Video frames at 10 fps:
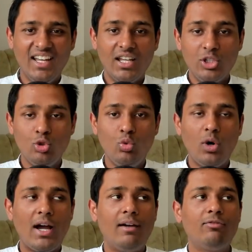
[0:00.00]
You
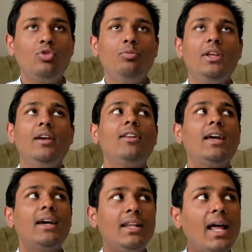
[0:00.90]
have to behave
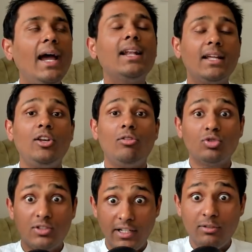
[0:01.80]
like a lion and you have to
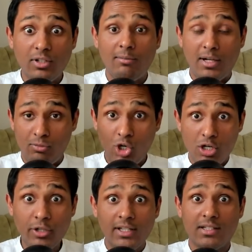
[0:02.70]
say to them, I'm not
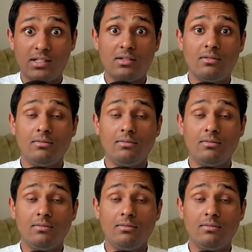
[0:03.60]
doing this.